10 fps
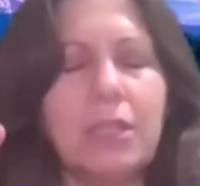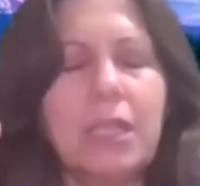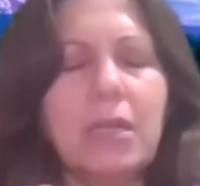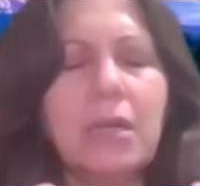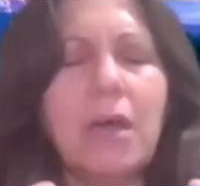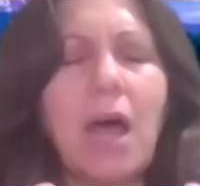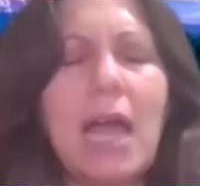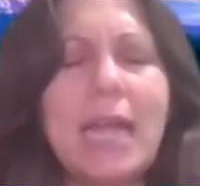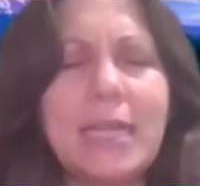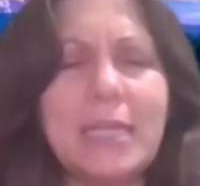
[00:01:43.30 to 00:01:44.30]
The
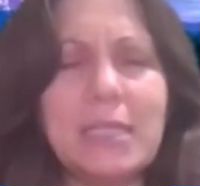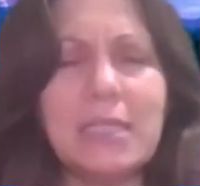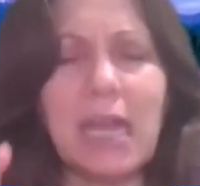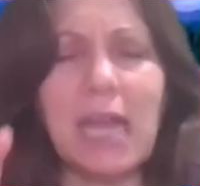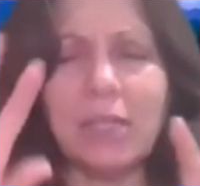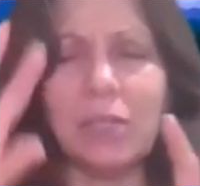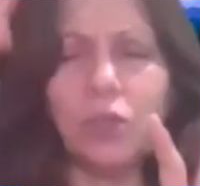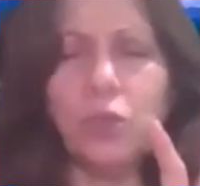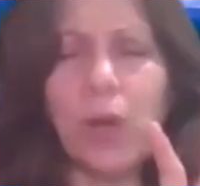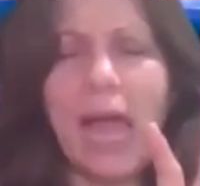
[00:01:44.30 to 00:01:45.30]
guides, as
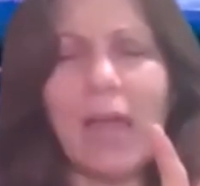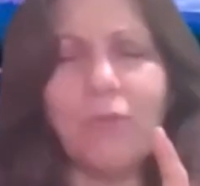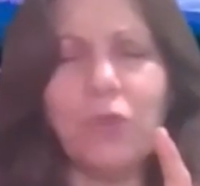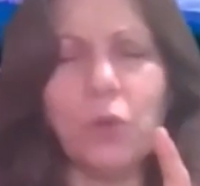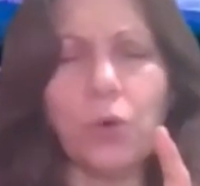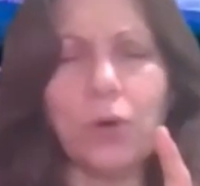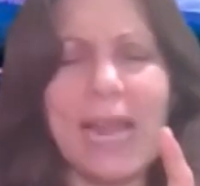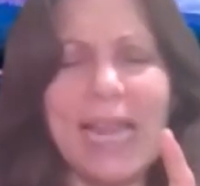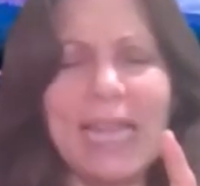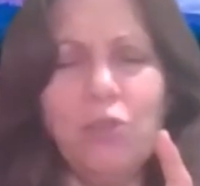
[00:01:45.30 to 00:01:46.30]
you have your
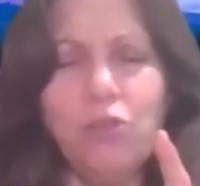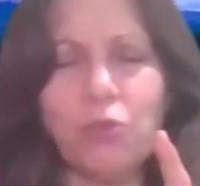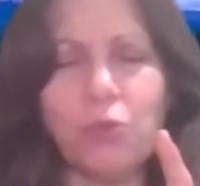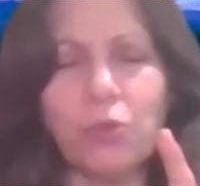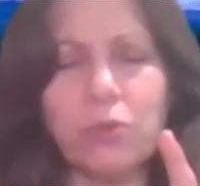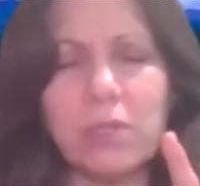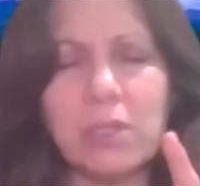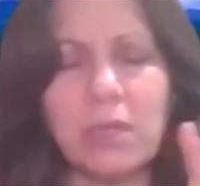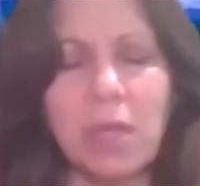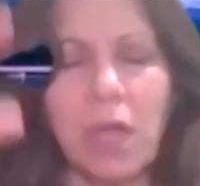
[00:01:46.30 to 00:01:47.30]

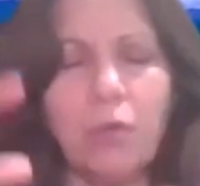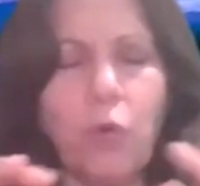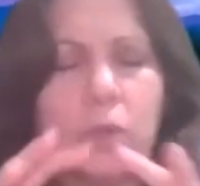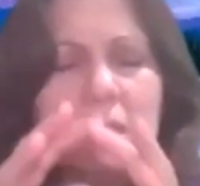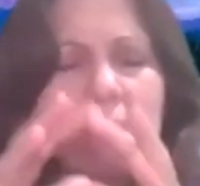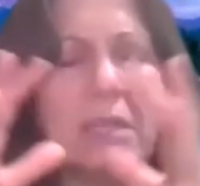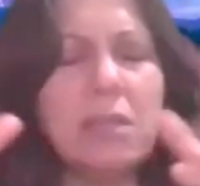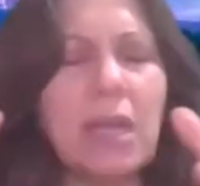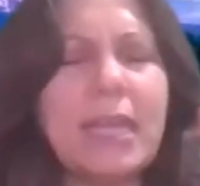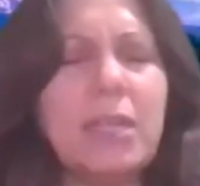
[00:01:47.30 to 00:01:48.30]
angels, of course, the
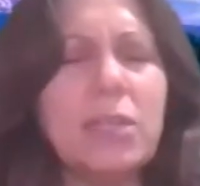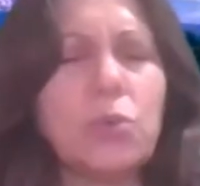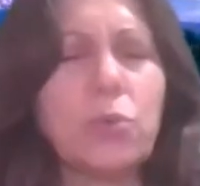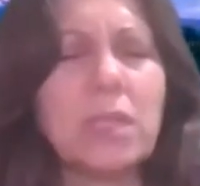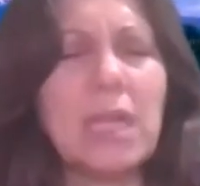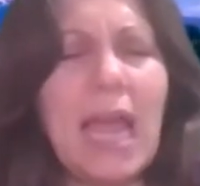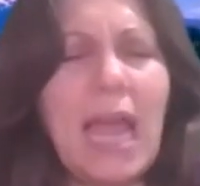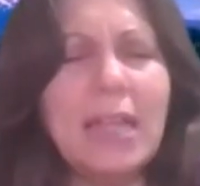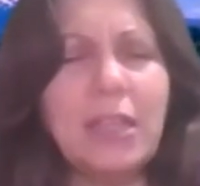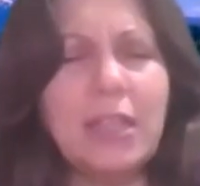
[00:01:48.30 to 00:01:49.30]
dinosaurs
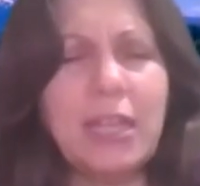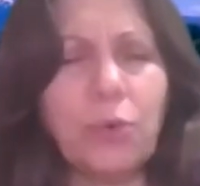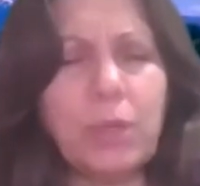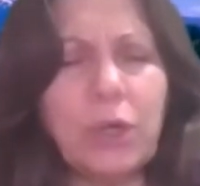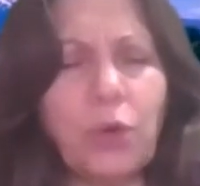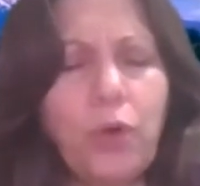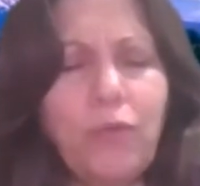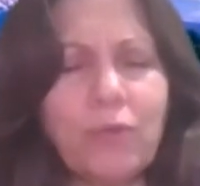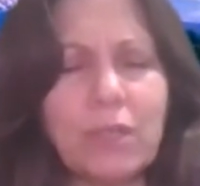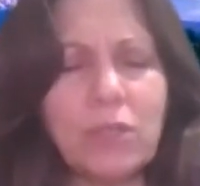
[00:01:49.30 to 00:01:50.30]
had their
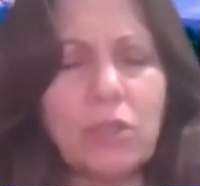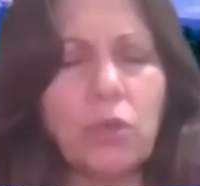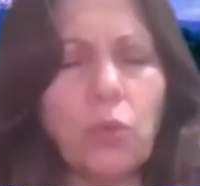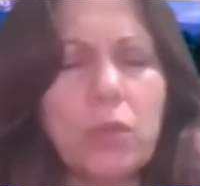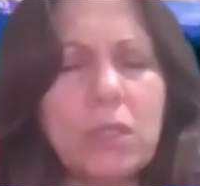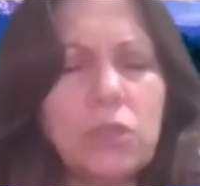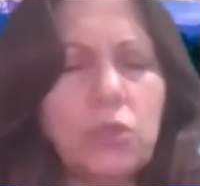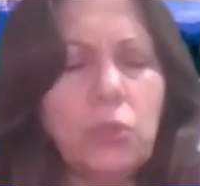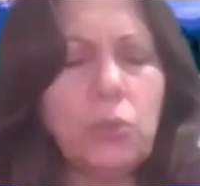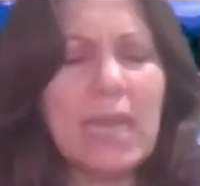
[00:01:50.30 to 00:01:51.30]
equivalent, the
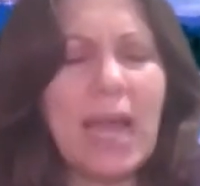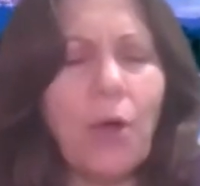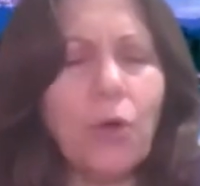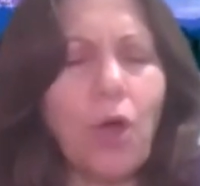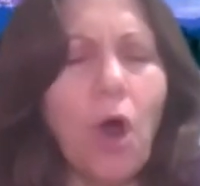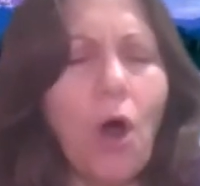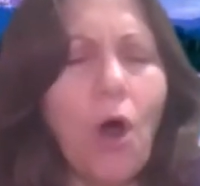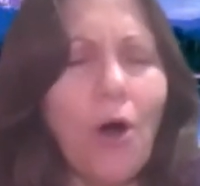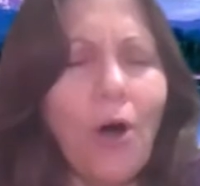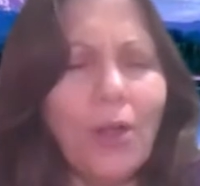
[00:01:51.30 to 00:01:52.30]
ones you now
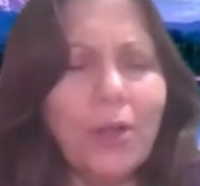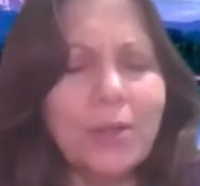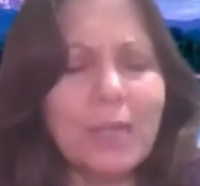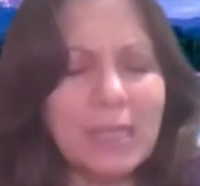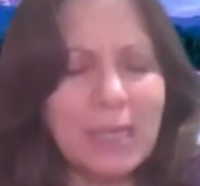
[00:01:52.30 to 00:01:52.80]
call